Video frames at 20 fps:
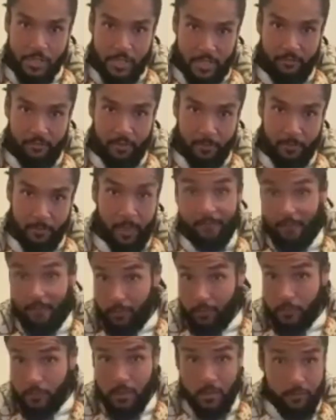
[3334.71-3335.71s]
giving birth, and
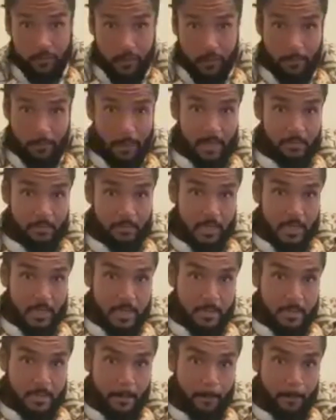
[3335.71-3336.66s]
also for the babies.